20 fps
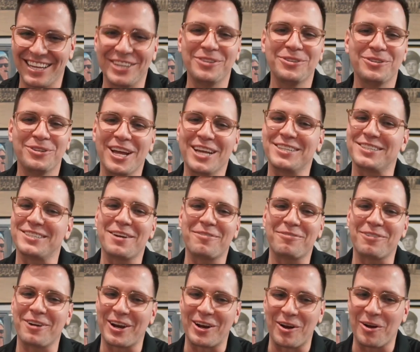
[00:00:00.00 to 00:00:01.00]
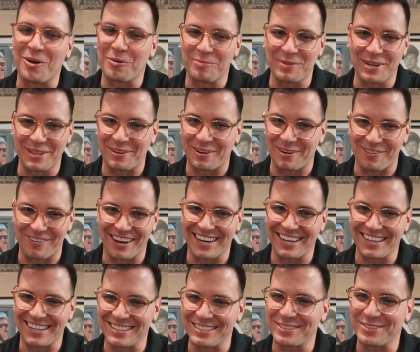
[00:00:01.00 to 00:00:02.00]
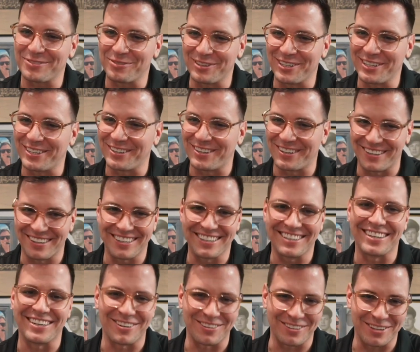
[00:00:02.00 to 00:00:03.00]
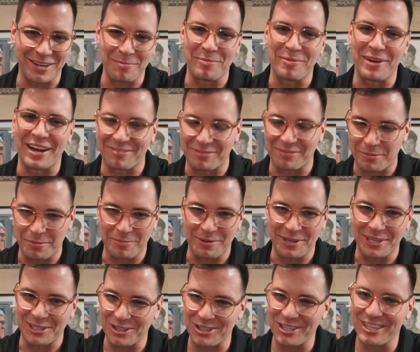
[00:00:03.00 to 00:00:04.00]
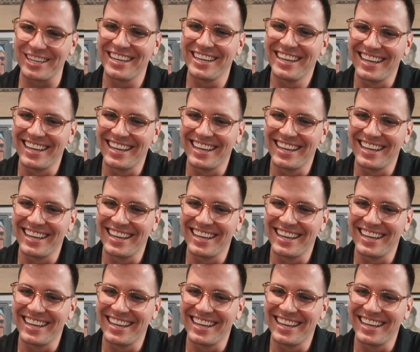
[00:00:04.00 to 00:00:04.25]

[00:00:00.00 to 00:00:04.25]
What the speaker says: It's never at home either, right? It's when you're coming back from the beach.